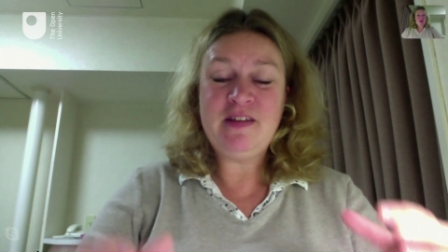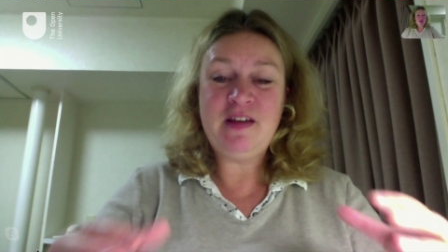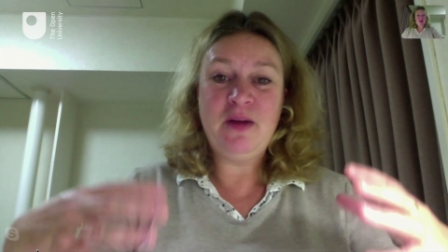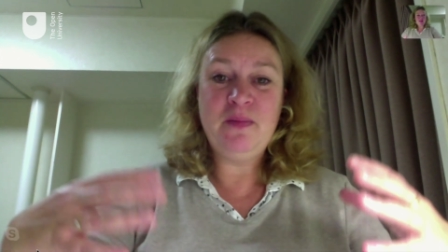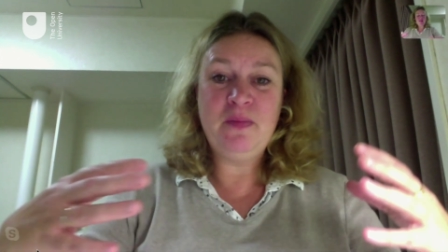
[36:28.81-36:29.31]

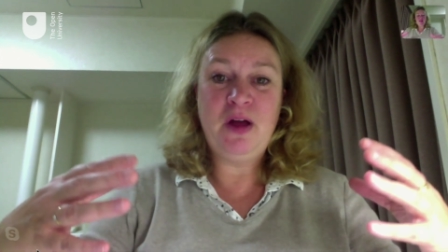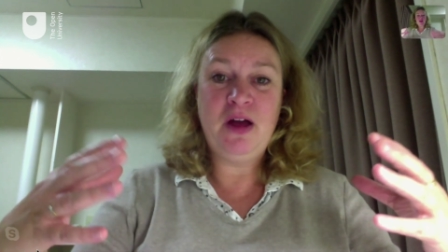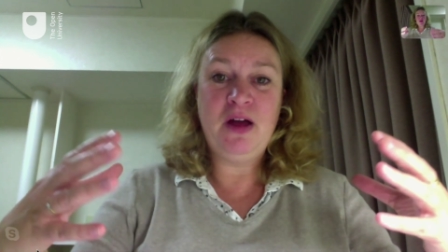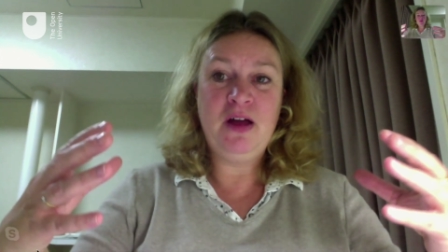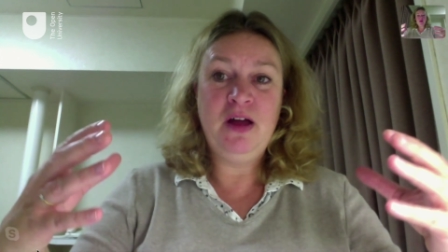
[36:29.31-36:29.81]
um,
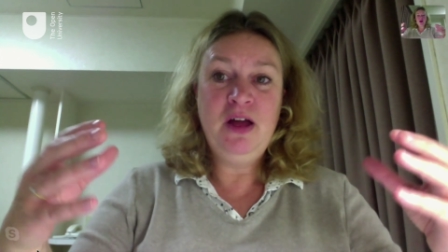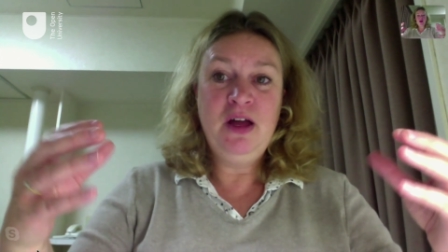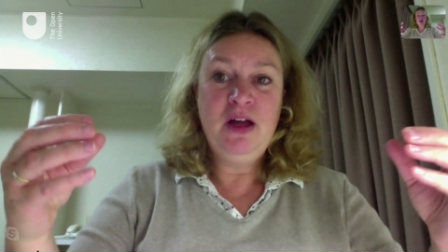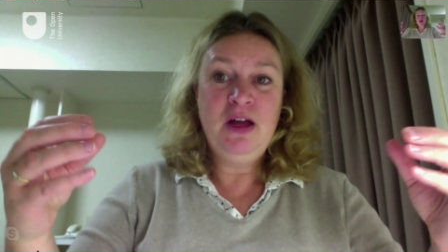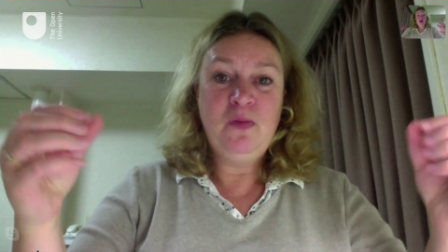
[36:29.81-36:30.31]
uh,
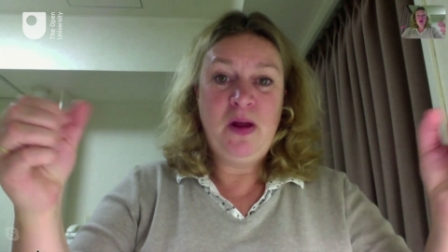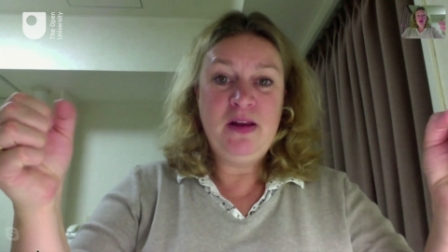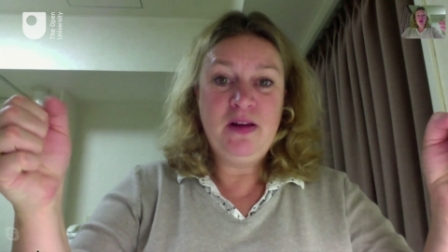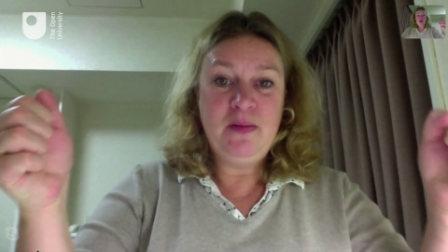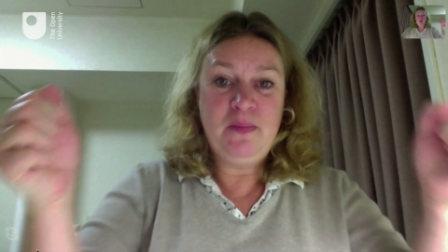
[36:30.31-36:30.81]
when